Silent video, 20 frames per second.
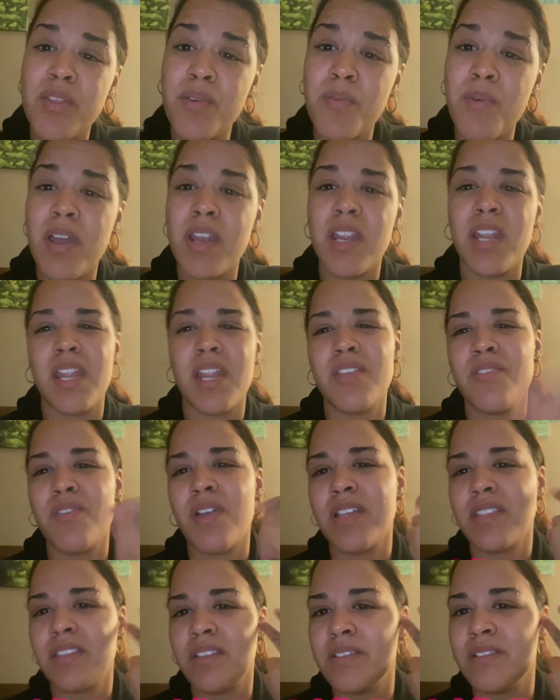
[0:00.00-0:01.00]
one. And then you
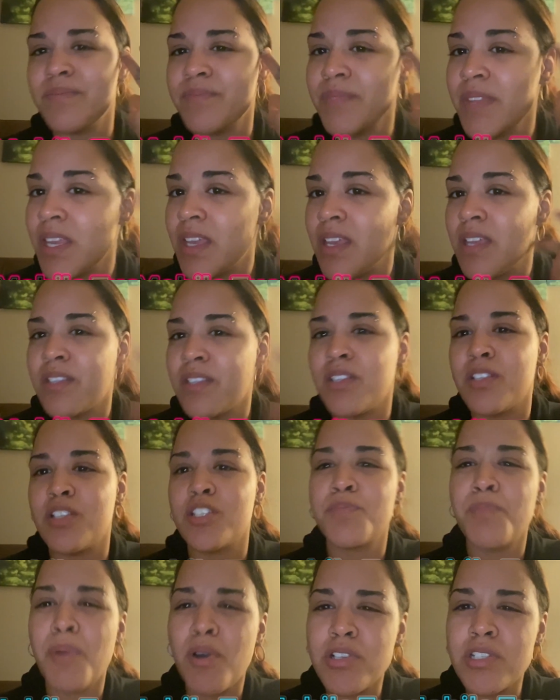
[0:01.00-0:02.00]
got the, the
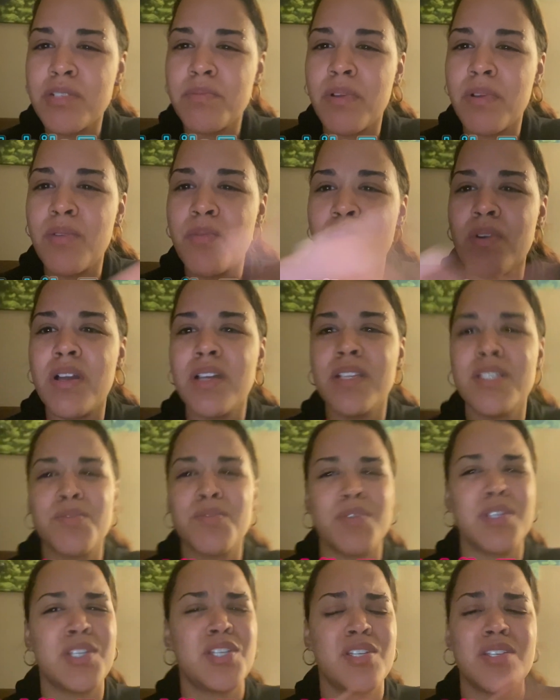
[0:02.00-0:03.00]
disposable ones,
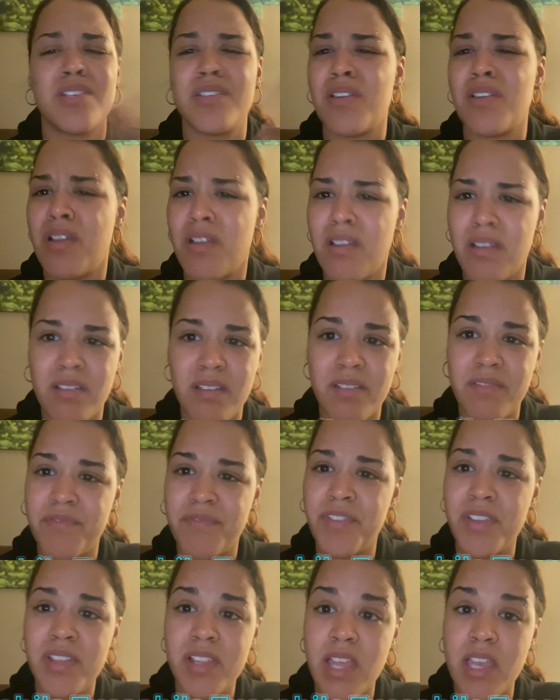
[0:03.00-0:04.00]
which
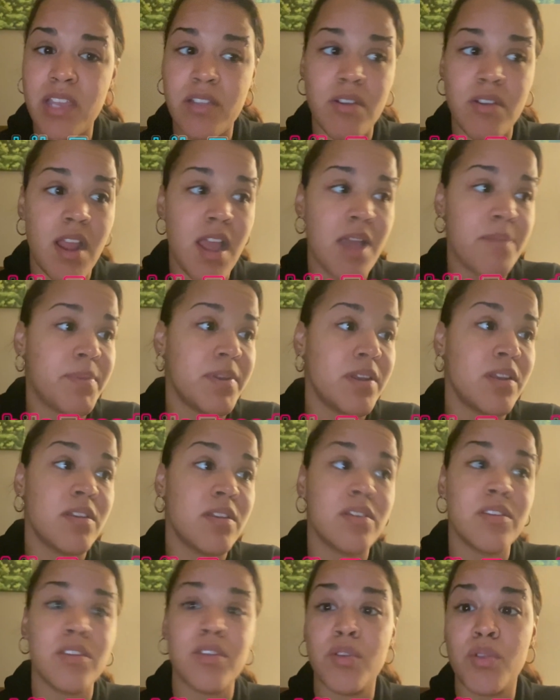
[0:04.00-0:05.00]
feel like crap
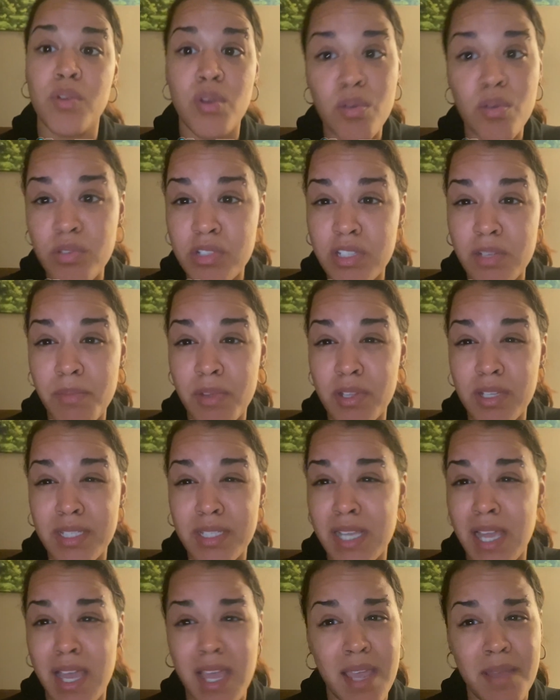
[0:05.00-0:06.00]
and you lose them all the
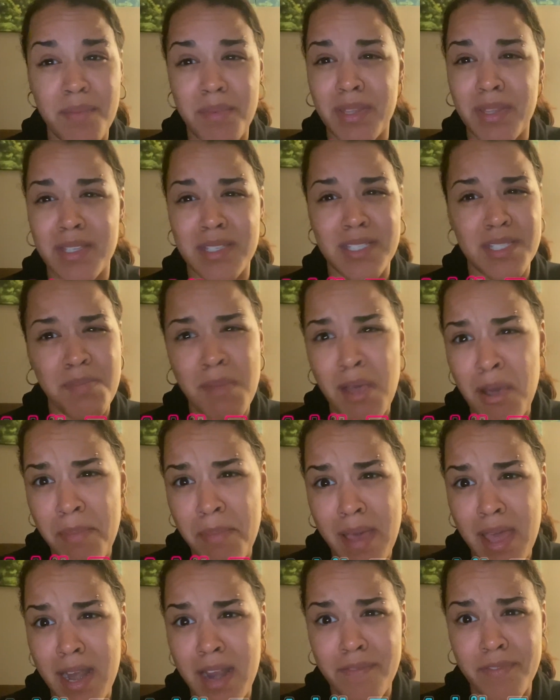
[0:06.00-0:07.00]
time and smell
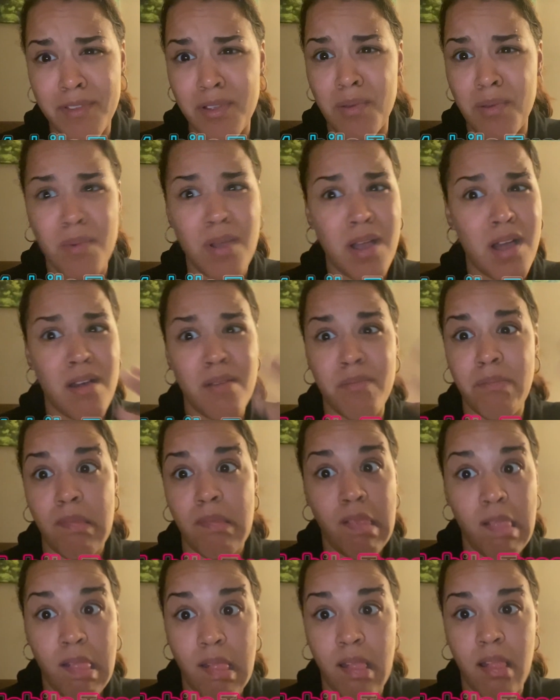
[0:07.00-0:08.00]
bad after a while,
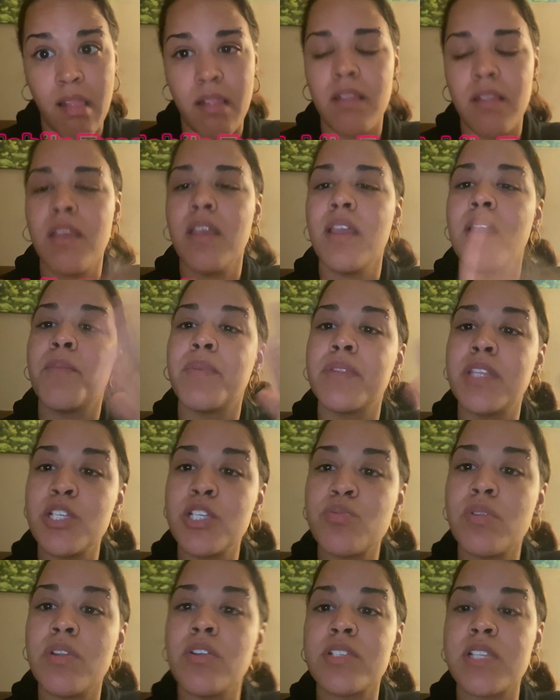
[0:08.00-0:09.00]
blah. But
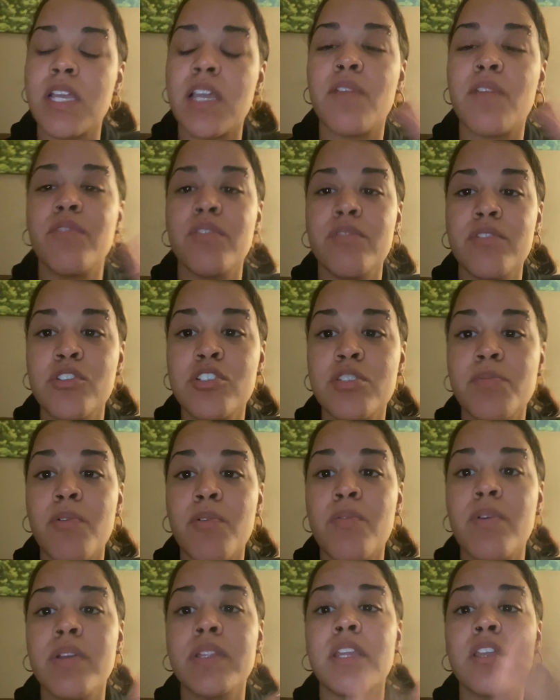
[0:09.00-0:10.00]
this one looks like a reusable
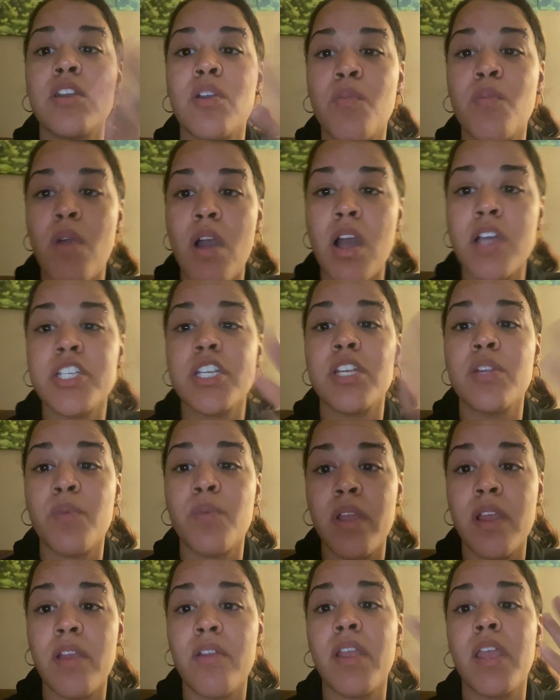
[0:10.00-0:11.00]
one that you can wash and
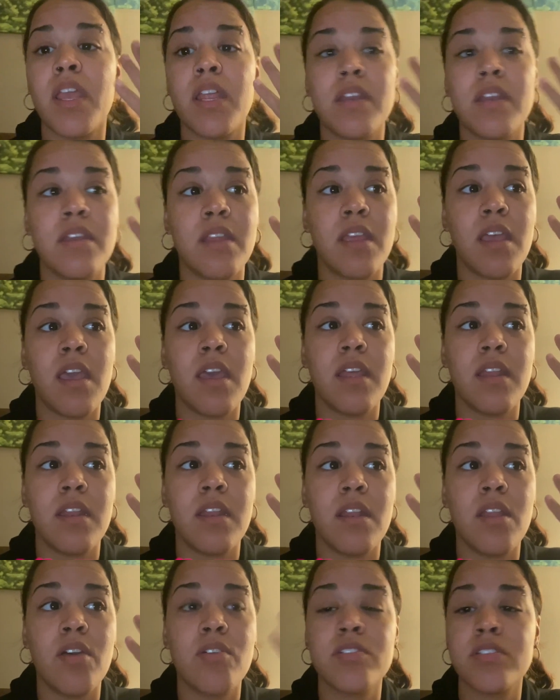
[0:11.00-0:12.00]
wear and,
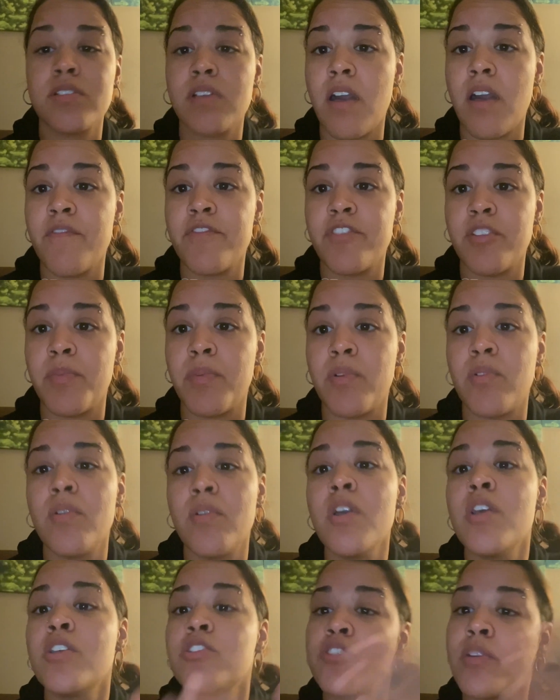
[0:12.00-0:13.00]
and looks comfortable.
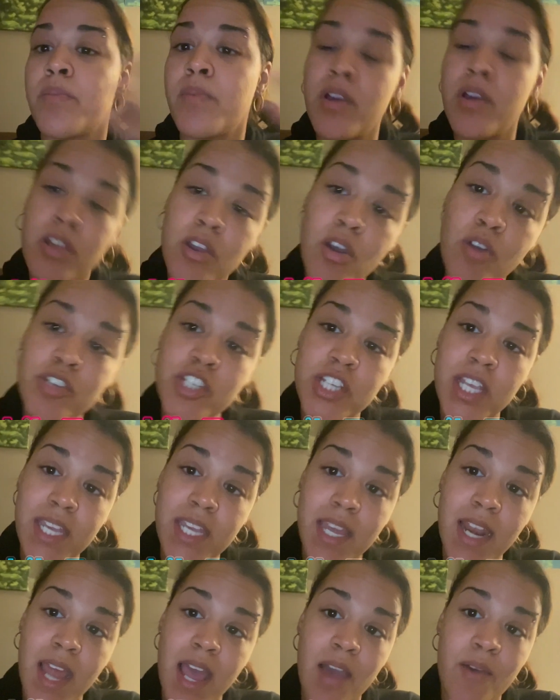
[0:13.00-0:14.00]
So I'm going to go check
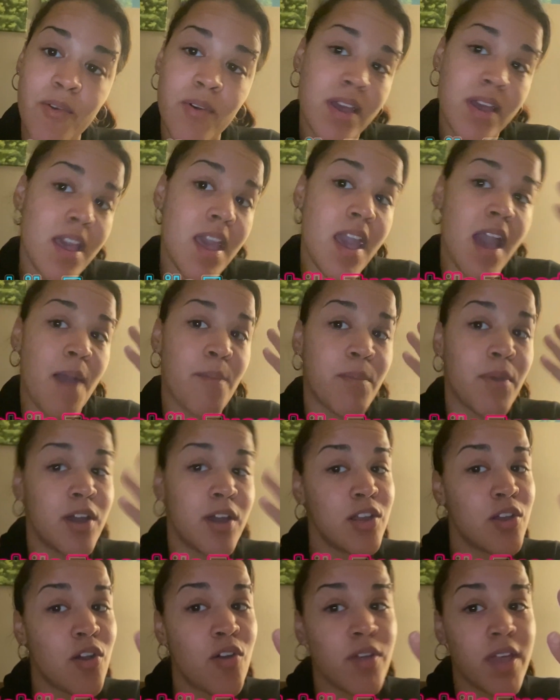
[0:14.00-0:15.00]
it out. I'm going
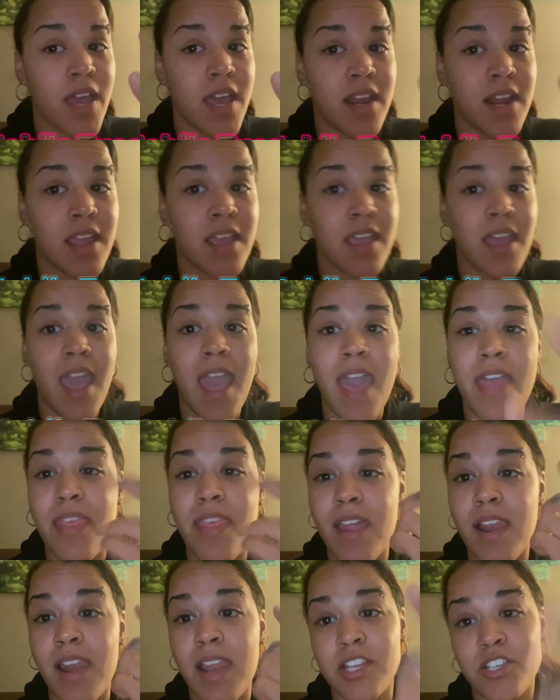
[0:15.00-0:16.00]
to go get it and
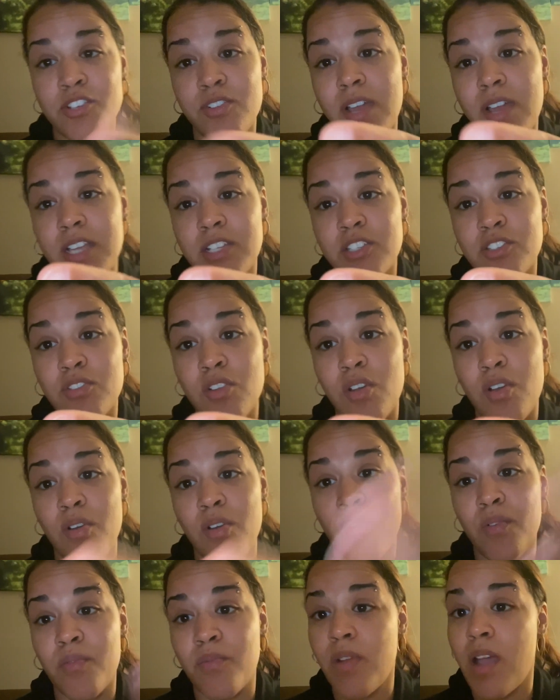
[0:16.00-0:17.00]
then let you guys
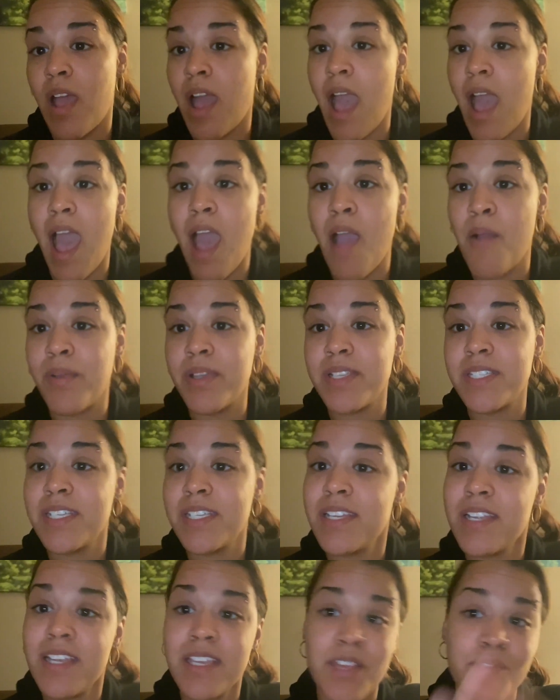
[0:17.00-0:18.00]
know how is
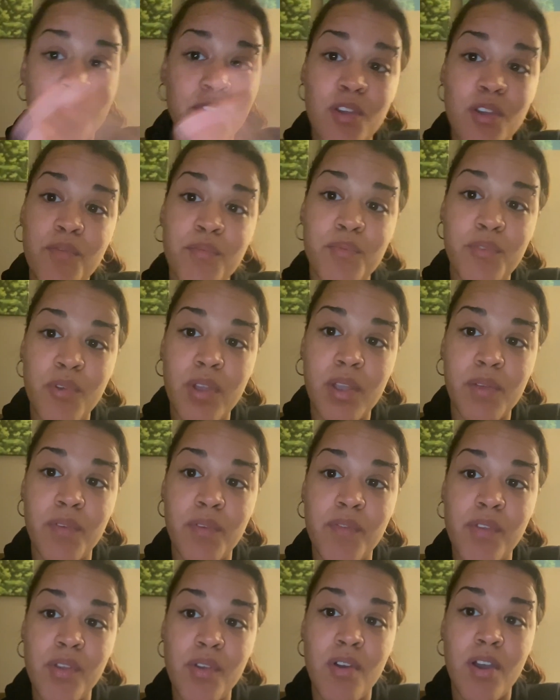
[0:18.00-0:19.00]
it and give you a quick
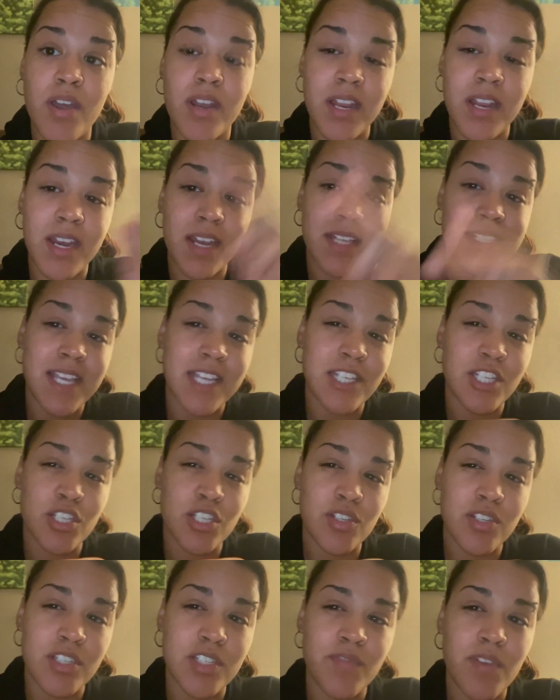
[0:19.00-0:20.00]
review on it and attach it
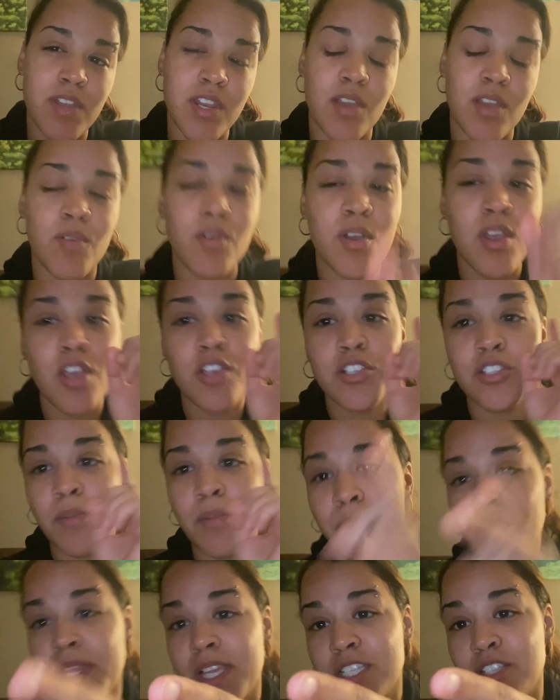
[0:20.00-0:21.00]
to this video. So
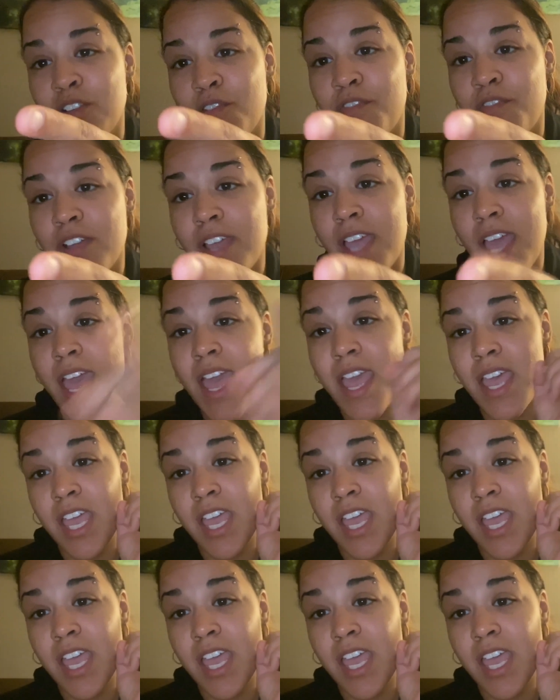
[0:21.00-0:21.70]
please don't forget